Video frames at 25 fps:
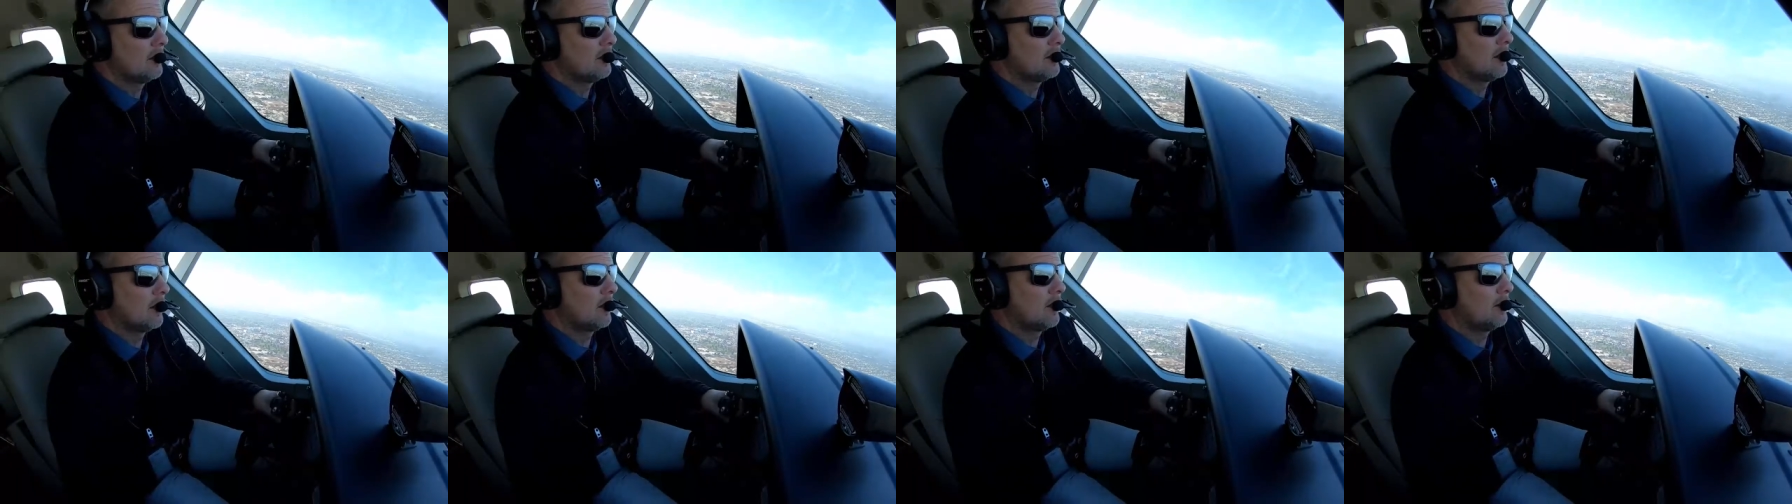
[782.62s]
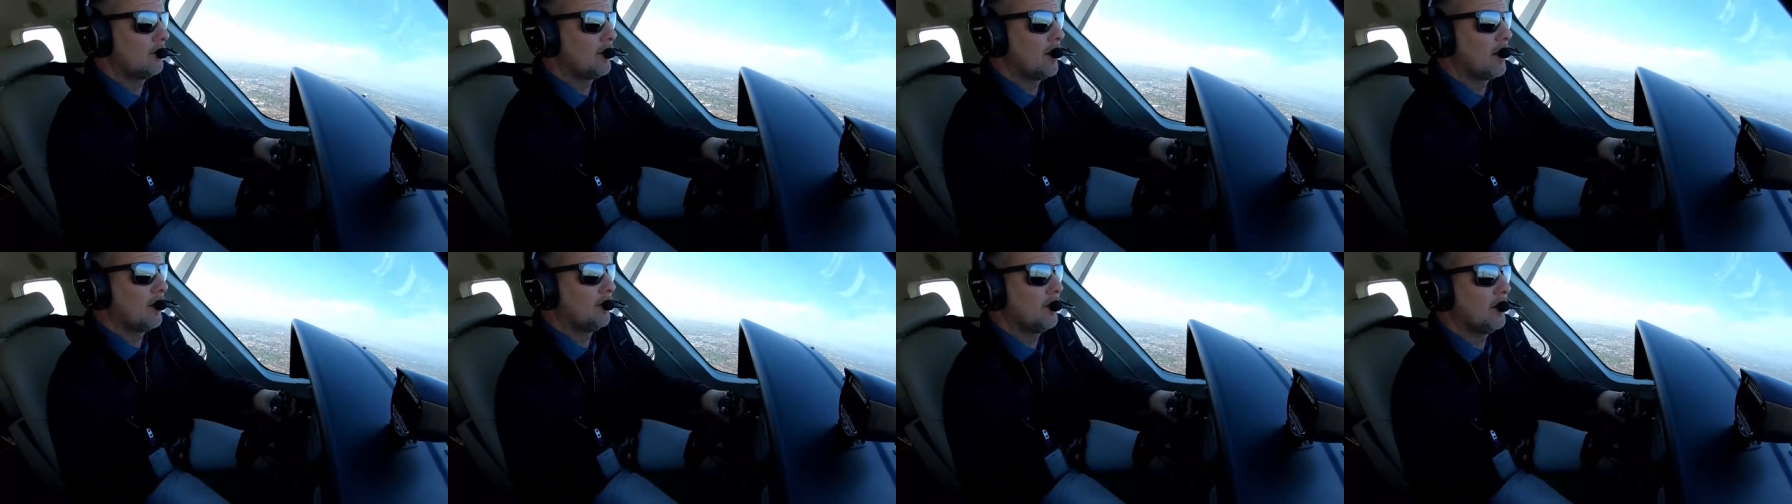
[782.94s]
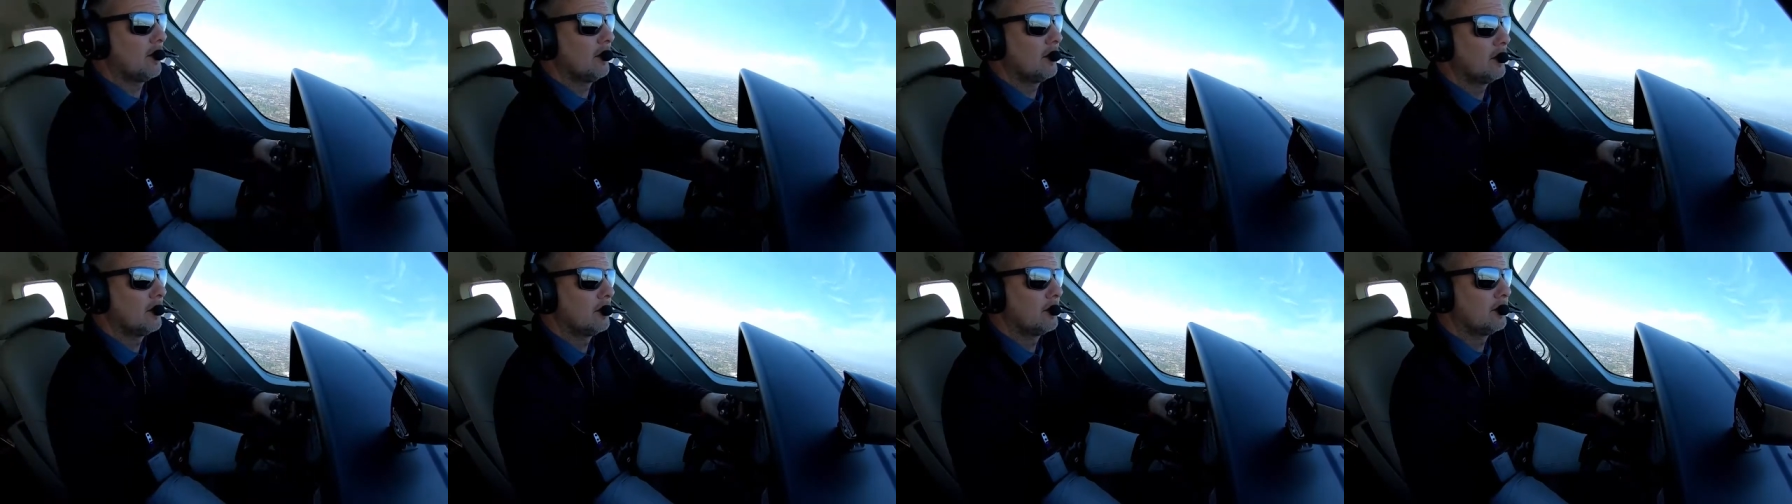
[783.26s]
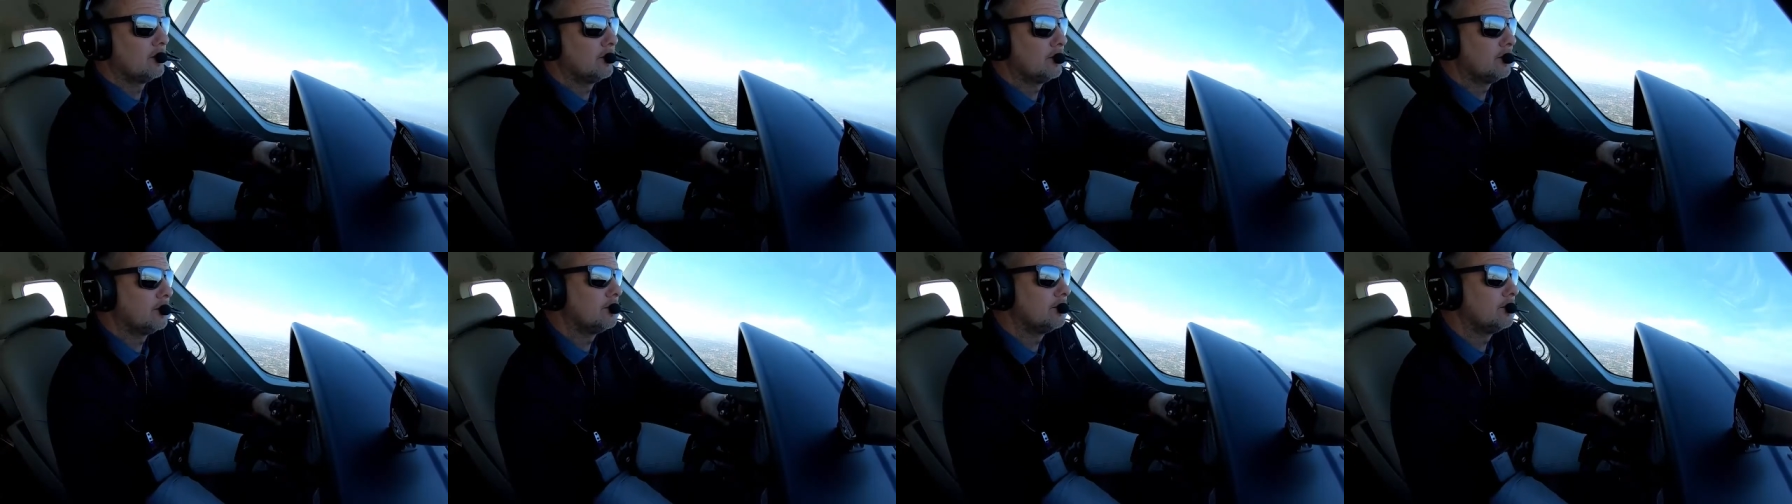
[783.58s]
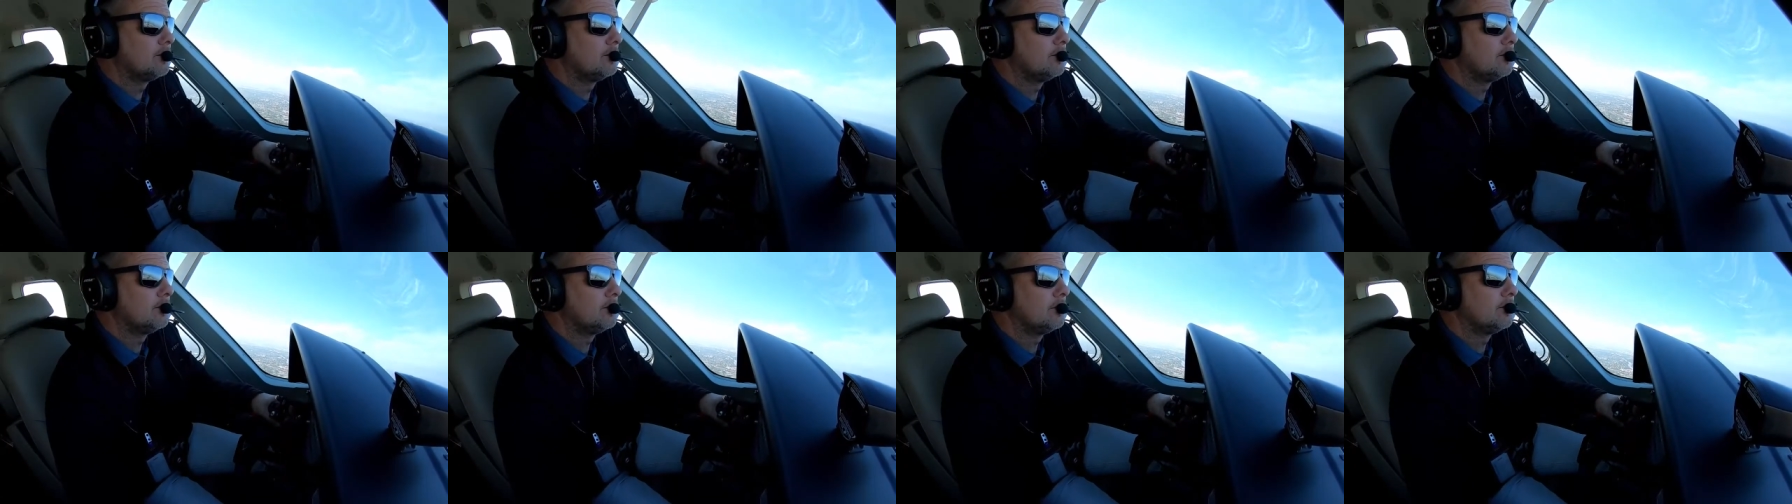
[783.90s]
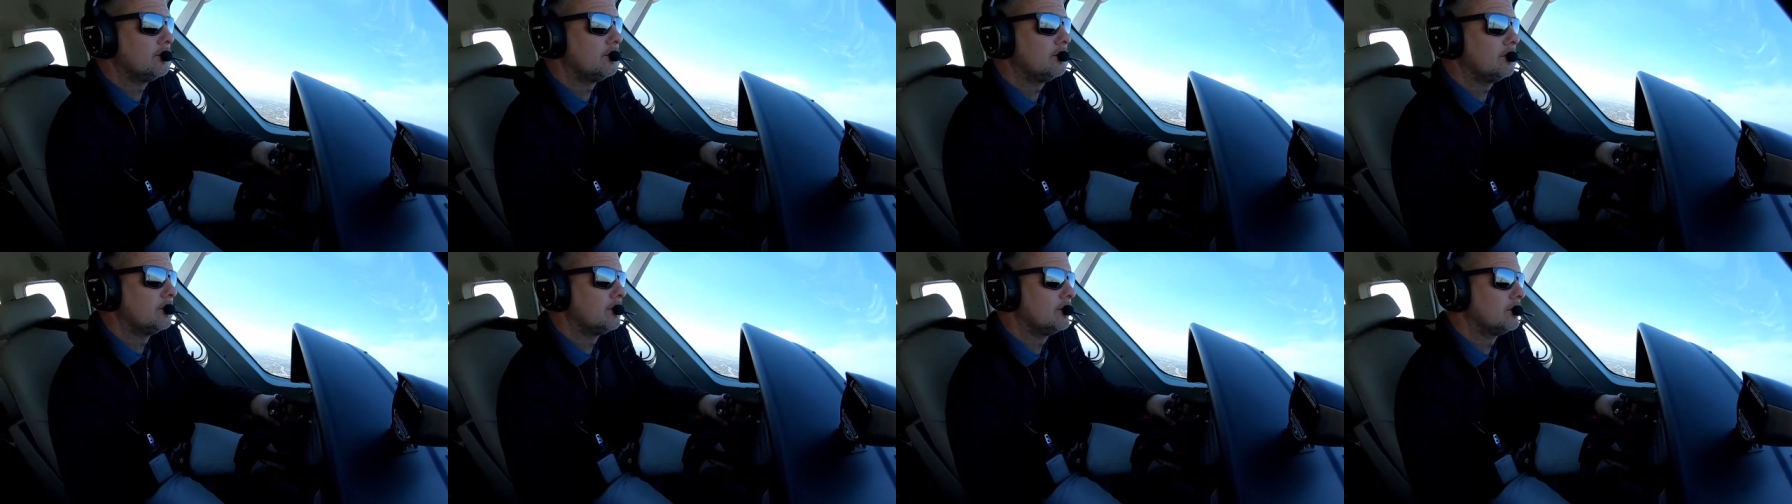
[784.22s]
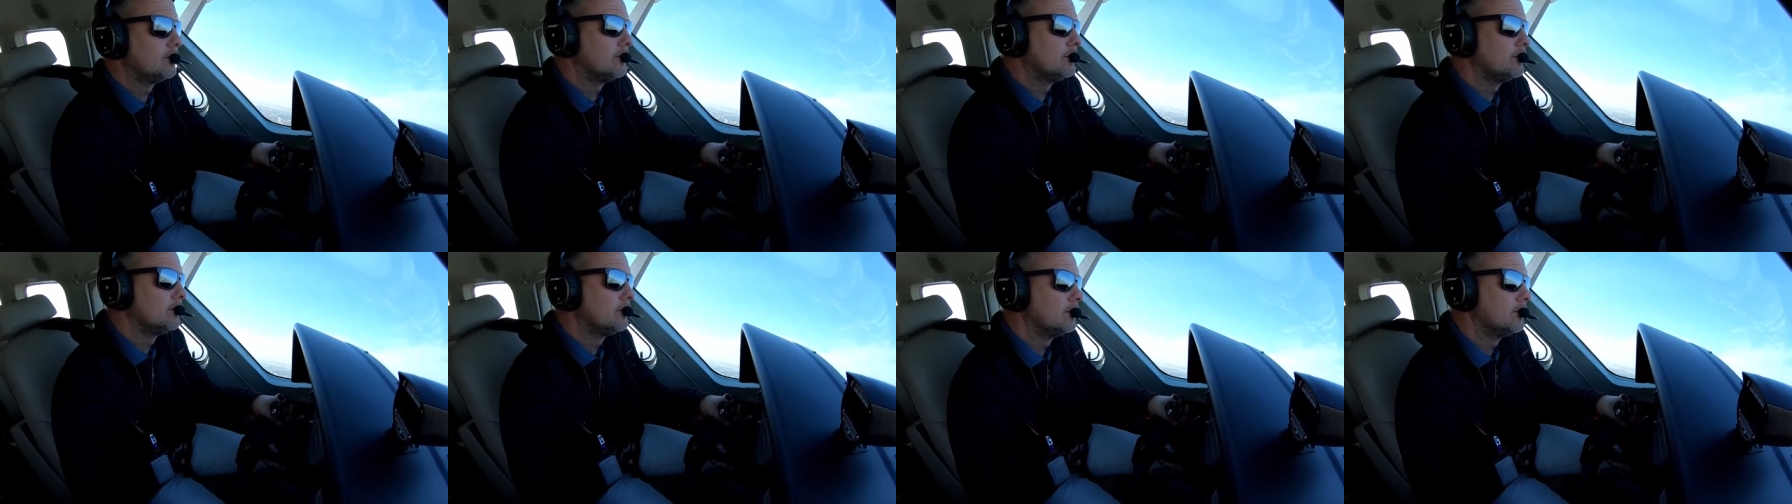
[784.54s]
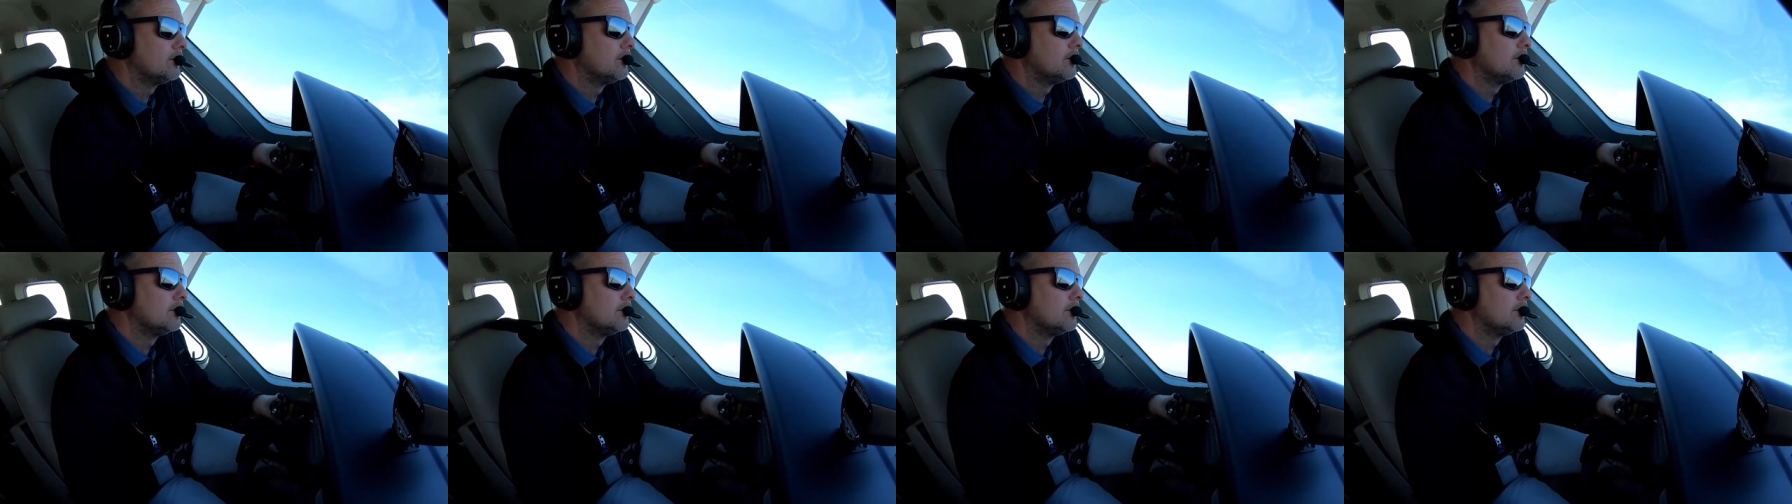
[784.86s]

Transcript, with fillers: 11 o'clock, Papa. low, less than one mile.